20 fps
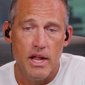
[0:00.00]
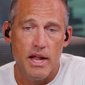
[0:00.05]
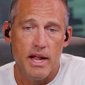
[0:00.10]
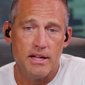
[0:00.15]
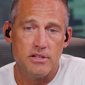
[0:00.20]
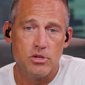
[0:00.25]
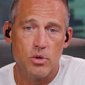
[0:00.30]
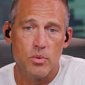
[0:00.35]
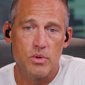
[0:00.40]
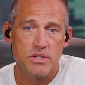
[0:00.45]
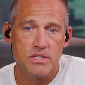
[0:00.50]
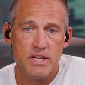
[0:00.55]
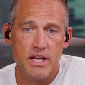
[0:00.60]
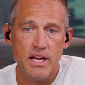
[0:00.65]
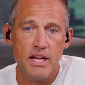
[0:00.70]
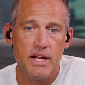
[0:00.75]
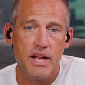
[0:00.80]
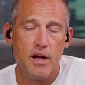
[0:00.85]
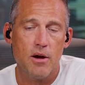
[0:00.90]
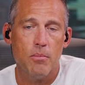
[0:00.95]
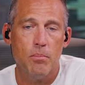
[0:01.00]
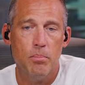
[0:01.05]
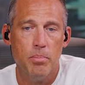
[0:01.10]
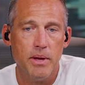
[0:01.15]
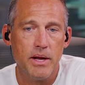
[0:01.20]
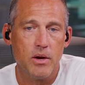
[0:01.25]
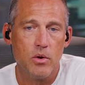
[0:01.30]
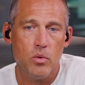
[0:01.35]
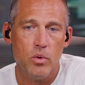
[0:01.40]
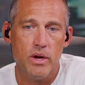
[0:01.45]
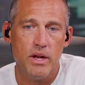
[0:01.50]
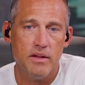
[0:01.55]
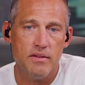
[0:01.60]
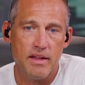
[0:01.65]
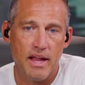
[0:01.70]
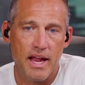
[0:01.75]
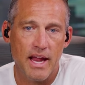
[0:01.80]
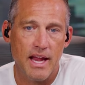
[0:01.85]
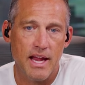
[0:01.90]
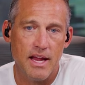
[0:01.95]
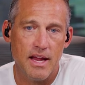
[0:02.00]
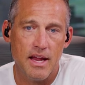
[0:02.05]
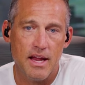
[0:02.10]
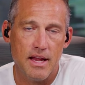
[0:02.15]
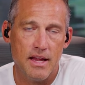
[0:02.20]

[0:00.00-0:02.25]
And so we're seeing how Bitcoin is, a,